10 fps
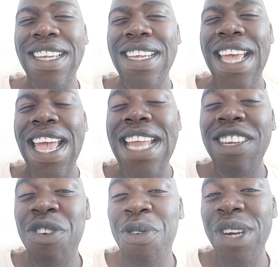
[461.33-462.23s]

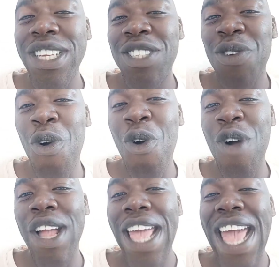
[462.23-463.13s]
increase or
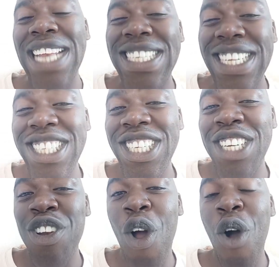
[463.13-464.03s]
addition
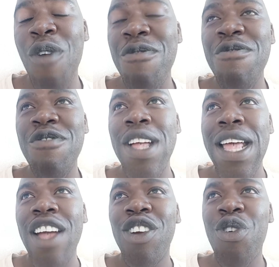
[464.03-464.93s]
of
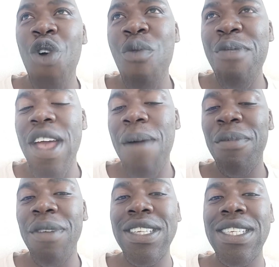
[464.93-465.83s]
chromium
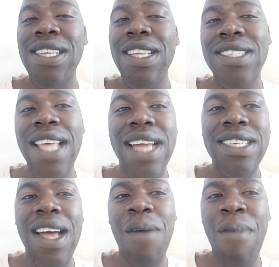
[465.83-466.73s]
sits at
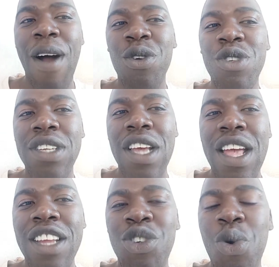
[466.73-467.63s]
about
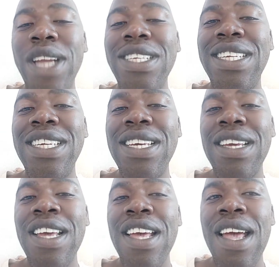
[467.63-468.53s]
20%
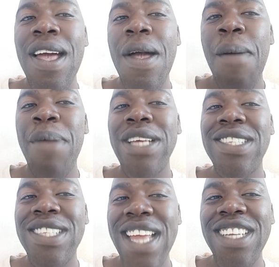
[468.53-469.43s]

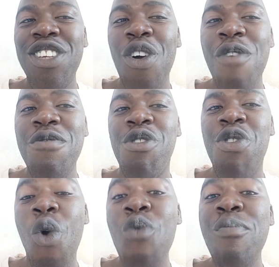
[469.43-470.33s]
of
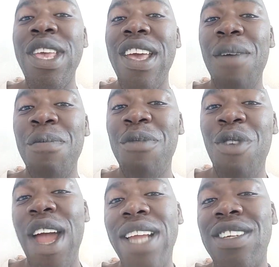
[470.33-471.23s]
chromium,
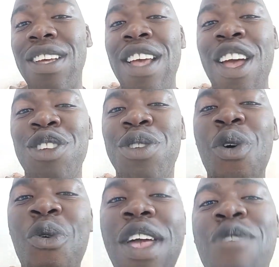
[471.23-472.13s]
right? So
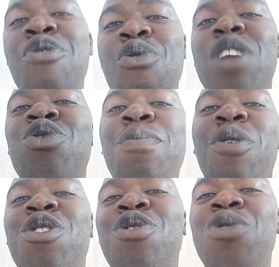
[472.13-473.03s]
if you want to
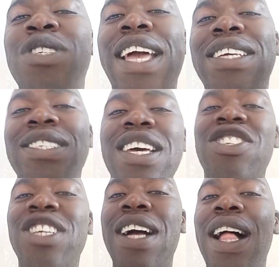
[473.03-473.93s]
produce a
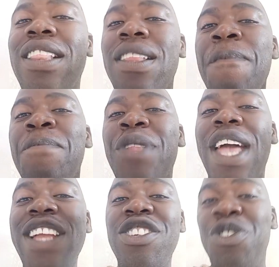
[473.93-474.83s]
surgical
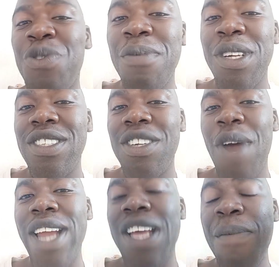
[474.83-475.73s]
instrument,
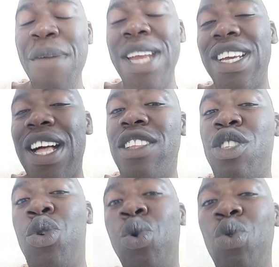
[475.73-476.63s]
right, a medical
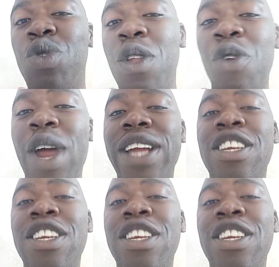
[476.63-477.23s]
tool, right,